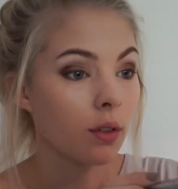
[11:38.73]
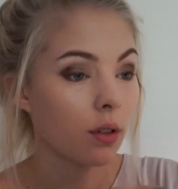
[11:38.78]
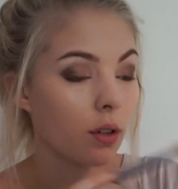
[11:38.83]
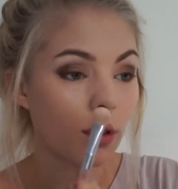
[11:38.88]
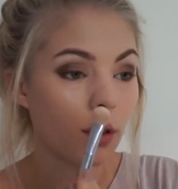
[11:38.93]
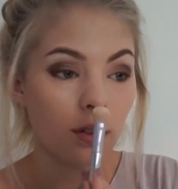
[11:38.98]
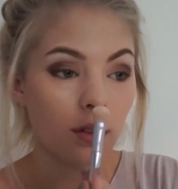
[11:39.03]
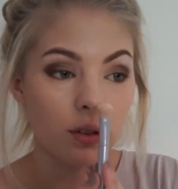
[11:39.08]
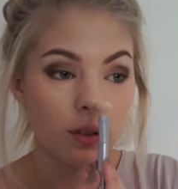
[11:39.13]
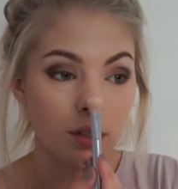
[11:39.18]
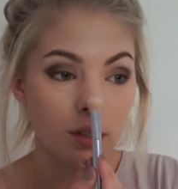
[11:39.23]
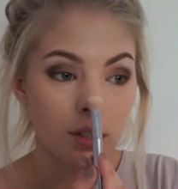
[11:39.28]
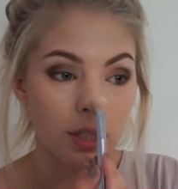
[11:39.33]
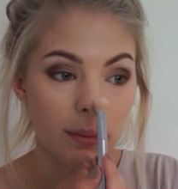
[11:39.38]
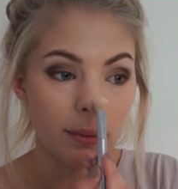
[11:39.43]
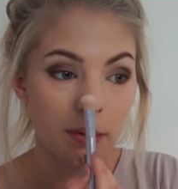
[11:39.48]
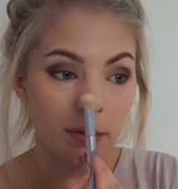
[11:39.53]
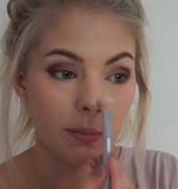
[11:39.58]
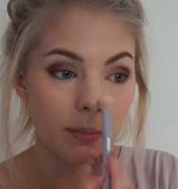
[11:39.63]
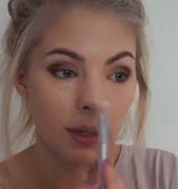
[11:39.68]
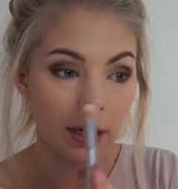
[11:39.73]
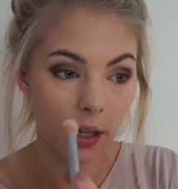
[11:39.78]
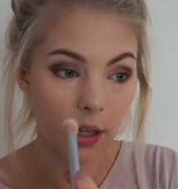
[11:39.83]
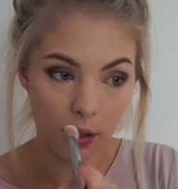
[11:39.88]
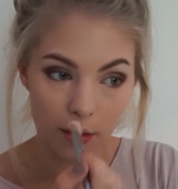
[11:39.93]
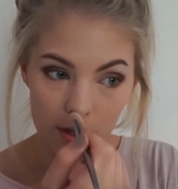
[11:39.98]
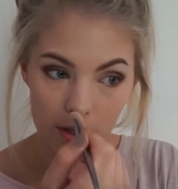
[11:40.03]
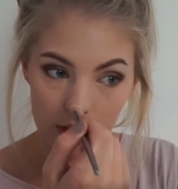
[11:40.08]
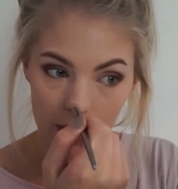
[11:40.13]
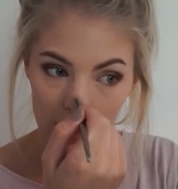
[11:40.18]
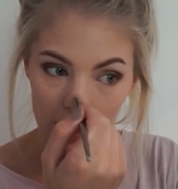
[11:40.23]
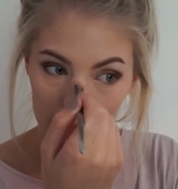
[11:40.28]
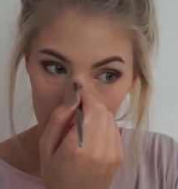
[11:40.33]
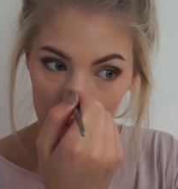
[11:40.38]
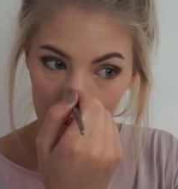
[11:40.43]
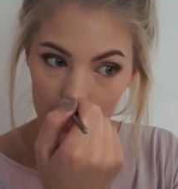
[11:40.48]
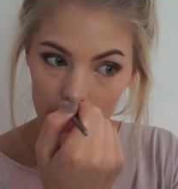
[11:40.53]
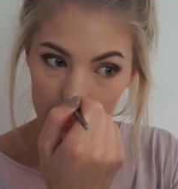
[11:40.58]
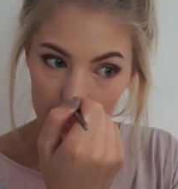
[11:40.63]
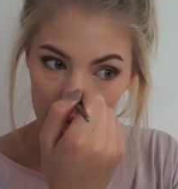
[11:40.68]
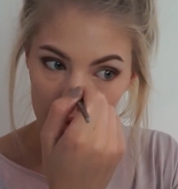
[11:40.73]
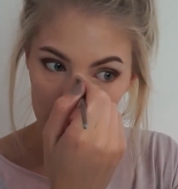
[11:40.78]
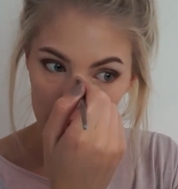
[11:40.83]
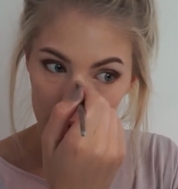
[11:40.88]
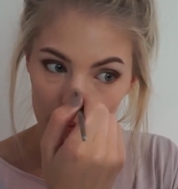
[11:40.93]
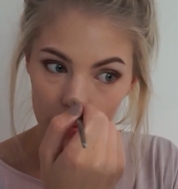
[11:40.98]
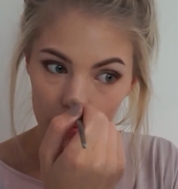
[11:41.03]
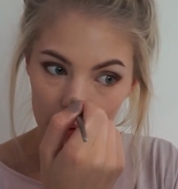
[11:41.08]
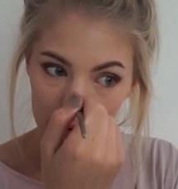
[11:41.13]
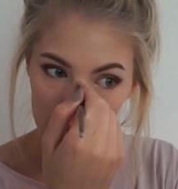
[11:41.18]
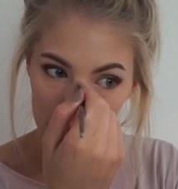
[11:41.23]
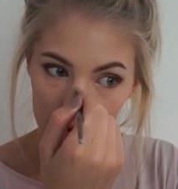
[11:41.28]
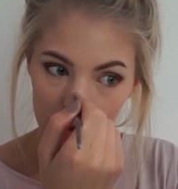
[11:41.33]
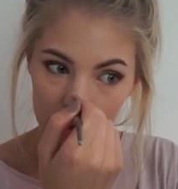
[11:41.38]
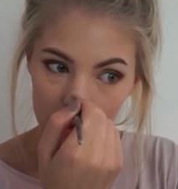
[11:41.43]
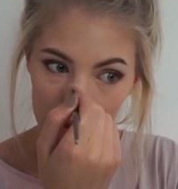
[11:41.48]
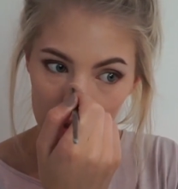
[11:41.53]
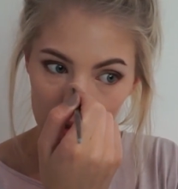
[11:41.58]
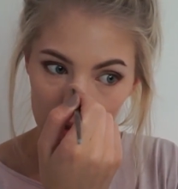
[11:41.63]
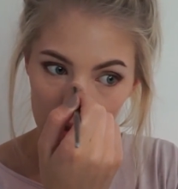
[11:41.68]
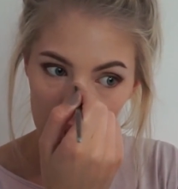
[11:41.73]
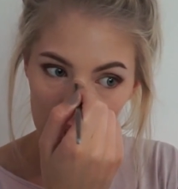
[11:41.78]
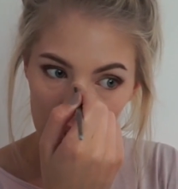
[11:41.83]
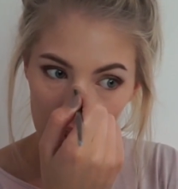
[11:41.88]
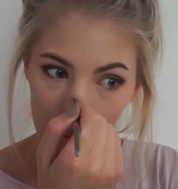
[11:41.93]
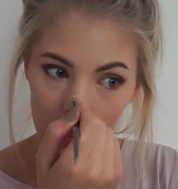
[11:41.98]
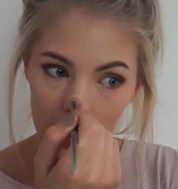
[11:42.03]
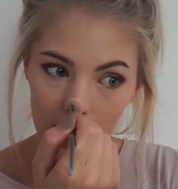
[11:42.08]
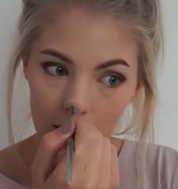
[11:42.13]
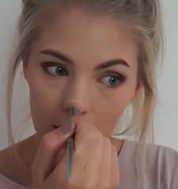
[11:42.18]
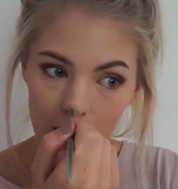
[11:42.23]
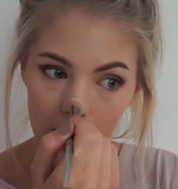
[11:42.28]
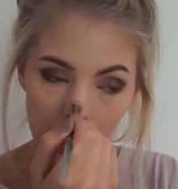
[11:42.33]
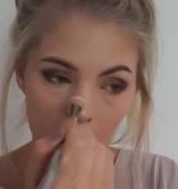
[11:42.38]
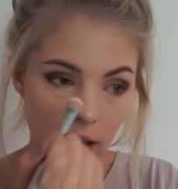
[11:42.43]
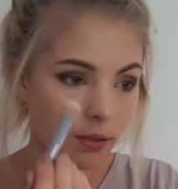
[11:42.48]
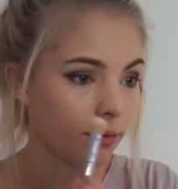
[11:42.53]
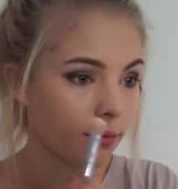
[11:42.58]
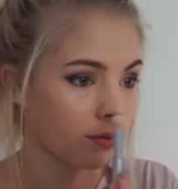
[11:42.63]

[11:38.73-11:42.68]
on the tip of my nose, and like blend it upwards just slightly,